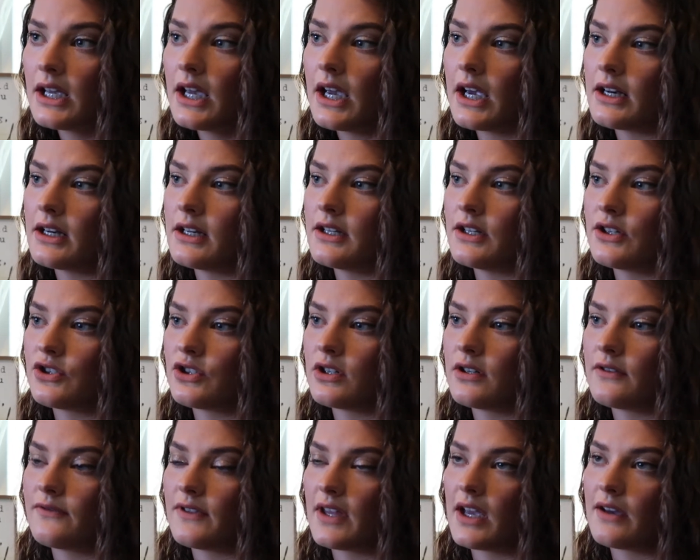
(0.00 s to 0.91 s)
In addition,
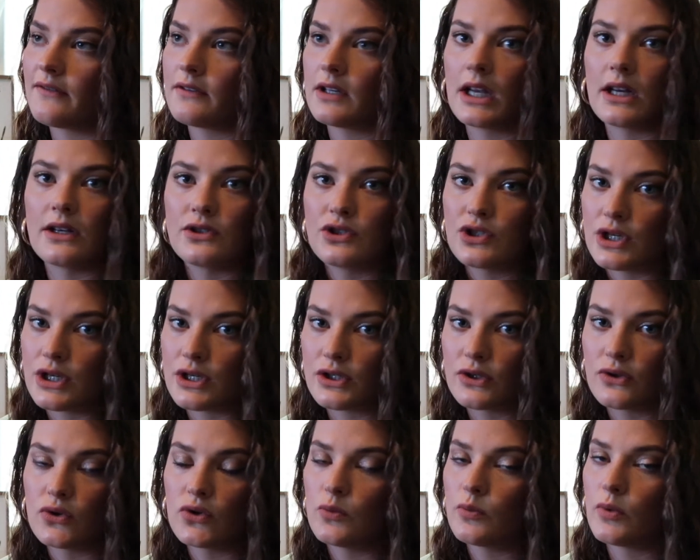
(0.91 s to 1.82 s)
if they have an NG
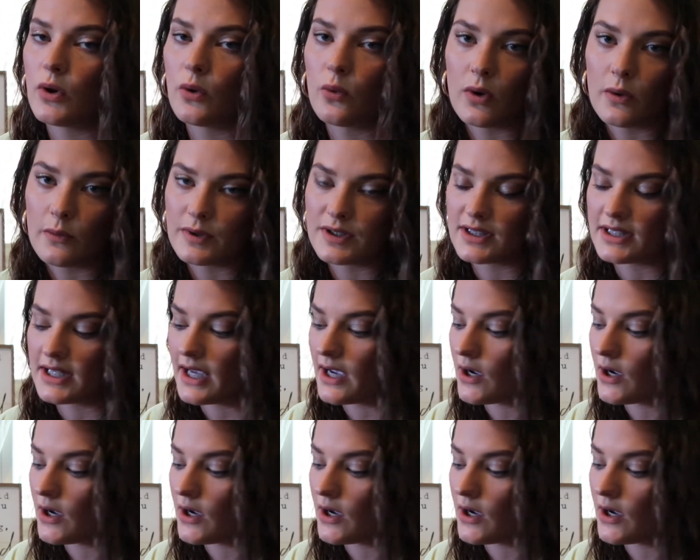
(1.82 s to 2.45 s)
tube, what was the